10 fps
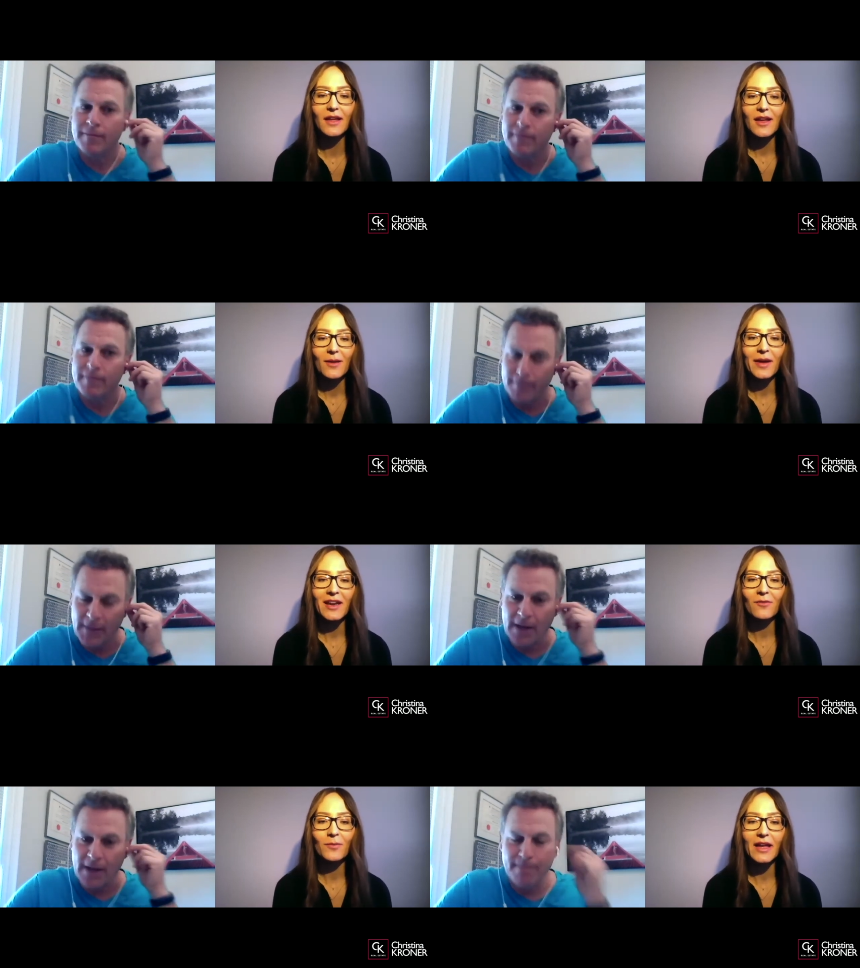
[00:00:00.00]
Speaker 1: Many
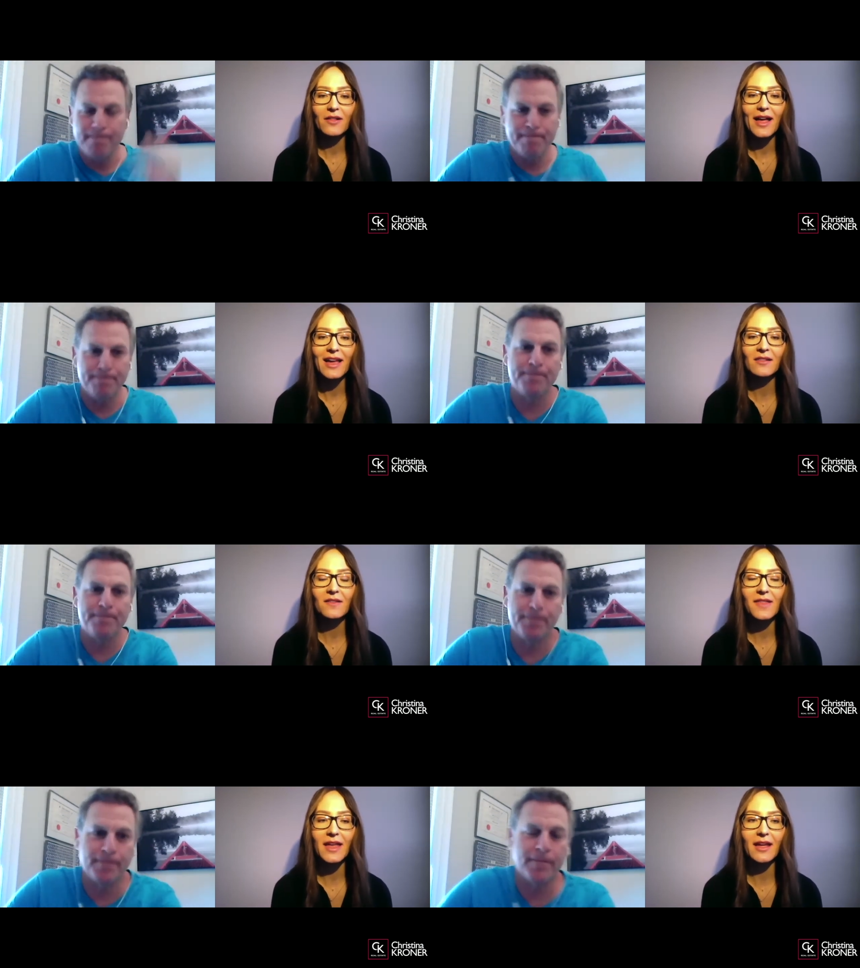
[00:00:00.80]
yeah. of my clients,
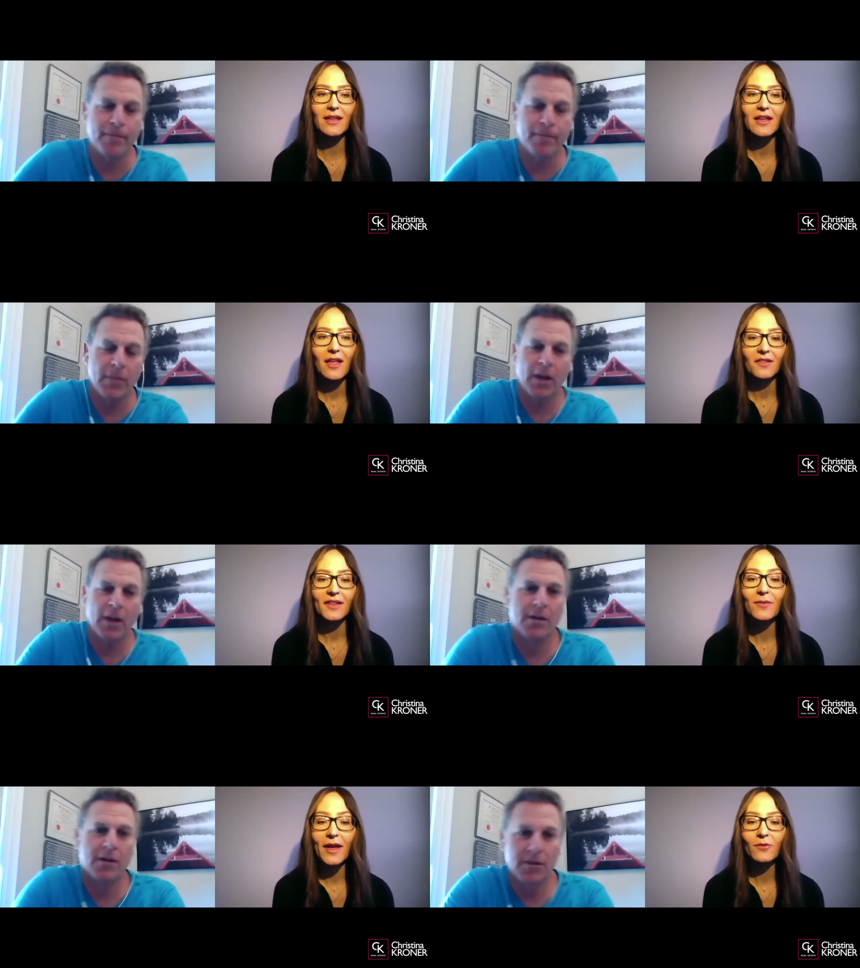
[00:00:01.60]
they
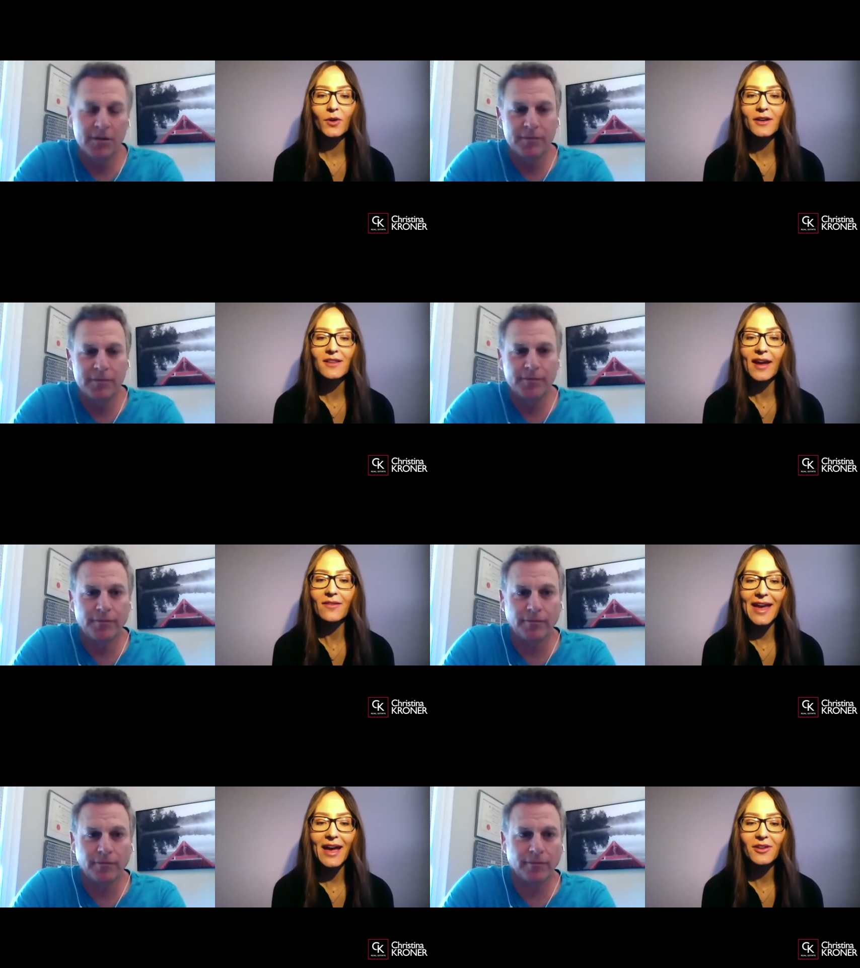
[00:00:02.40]
live and work
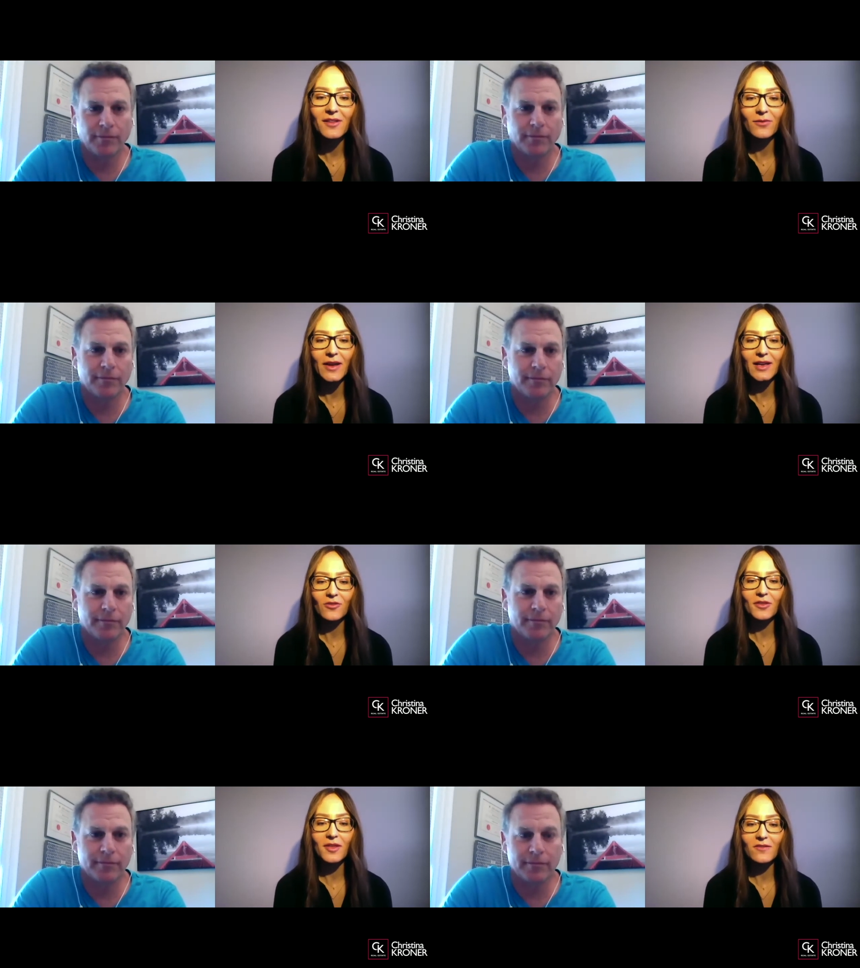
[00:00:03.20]
downtown in the
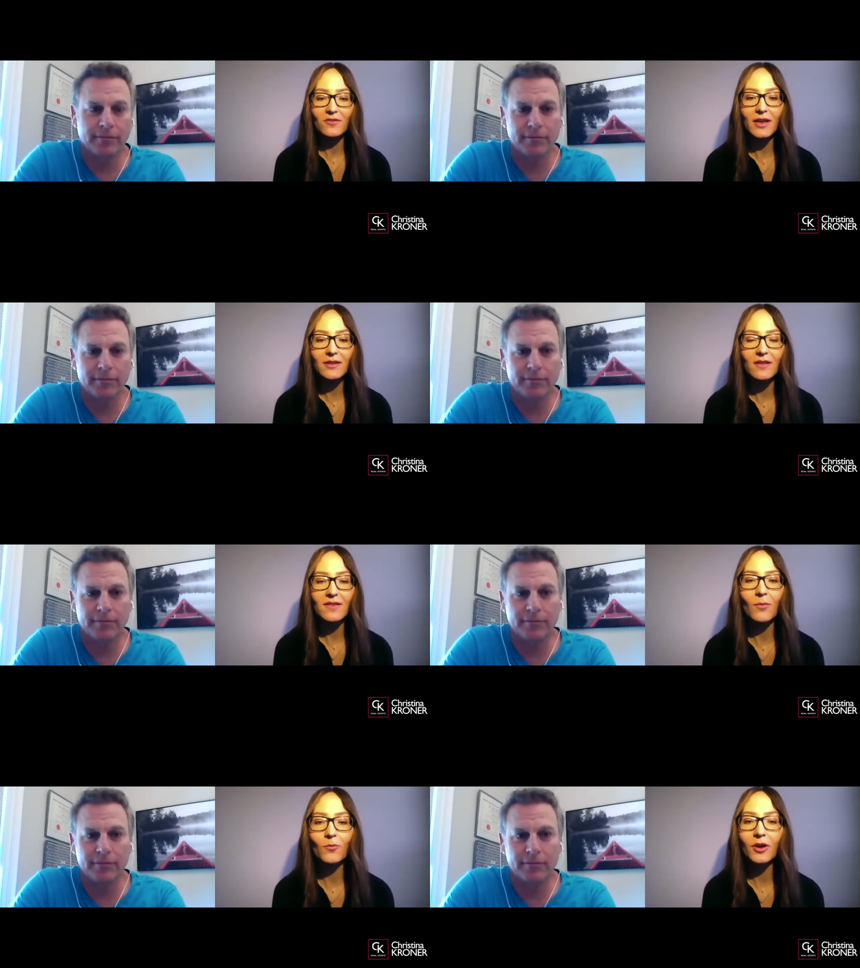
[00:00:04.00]
financial district.
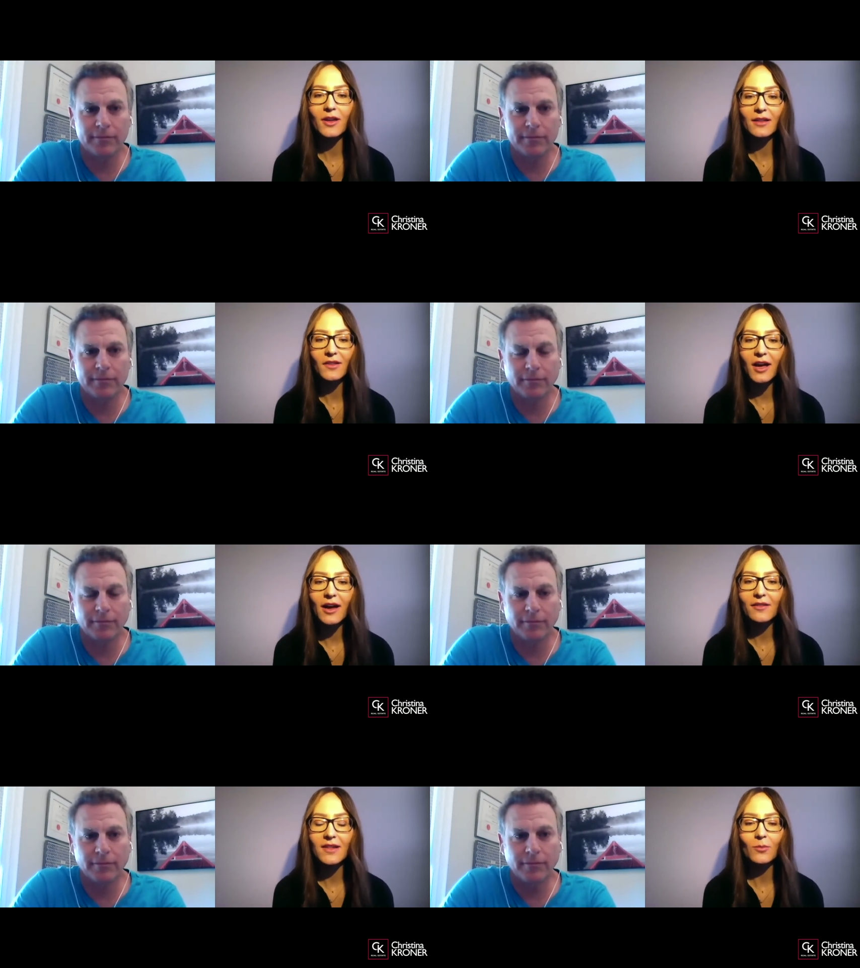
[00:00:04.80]
Some work in
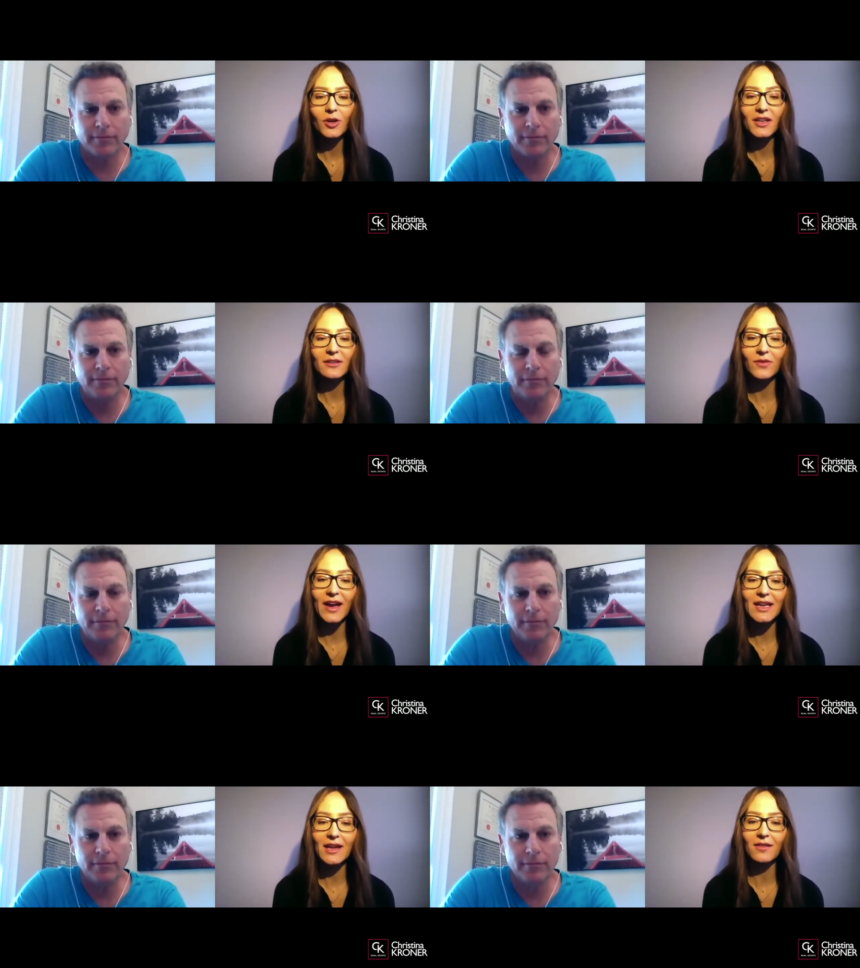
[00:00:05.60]
law, some work in
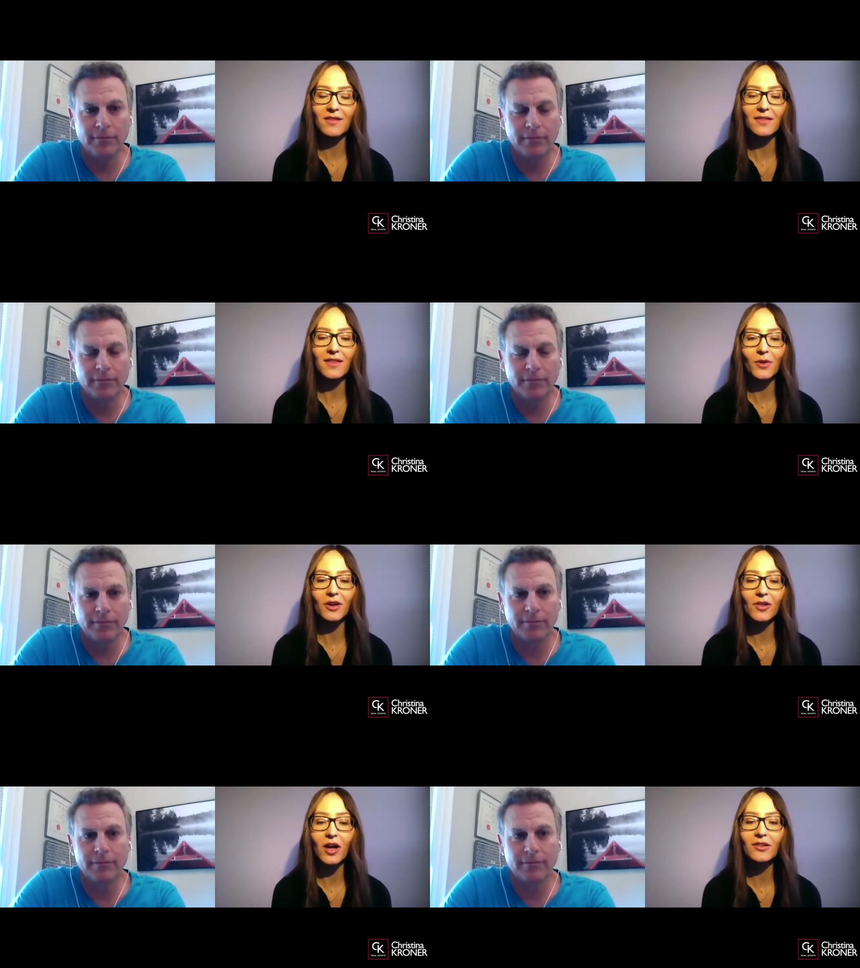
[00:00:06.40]
finance, and they work
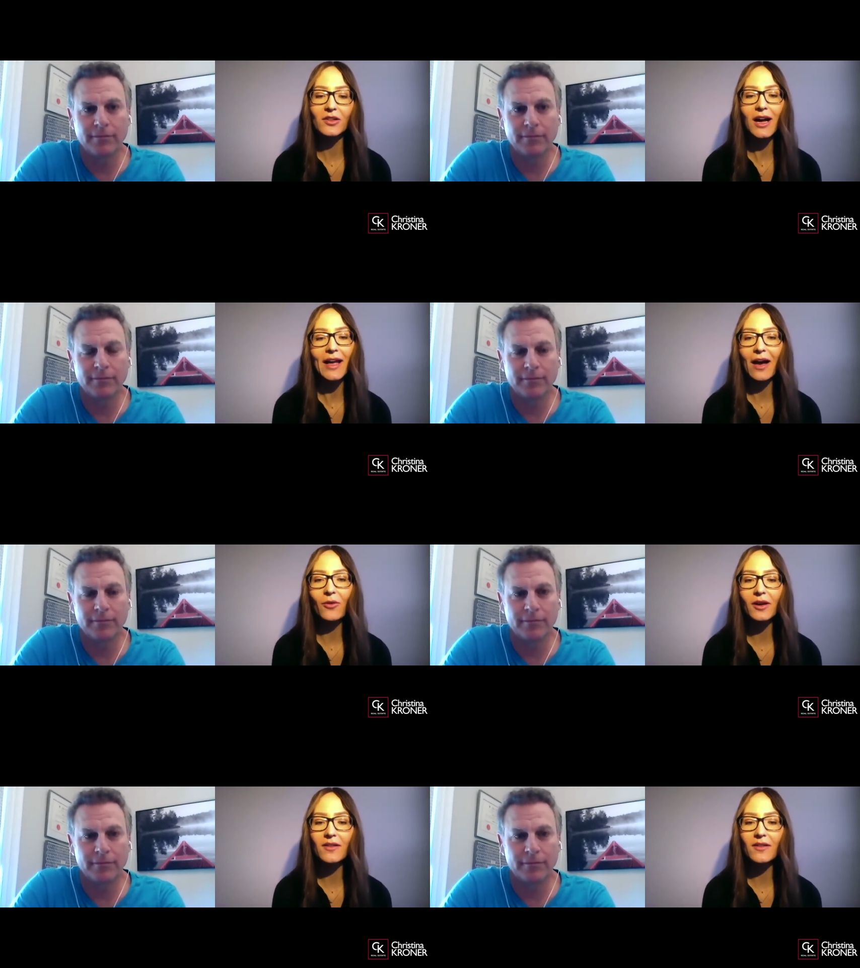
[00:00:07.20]
long, long hours.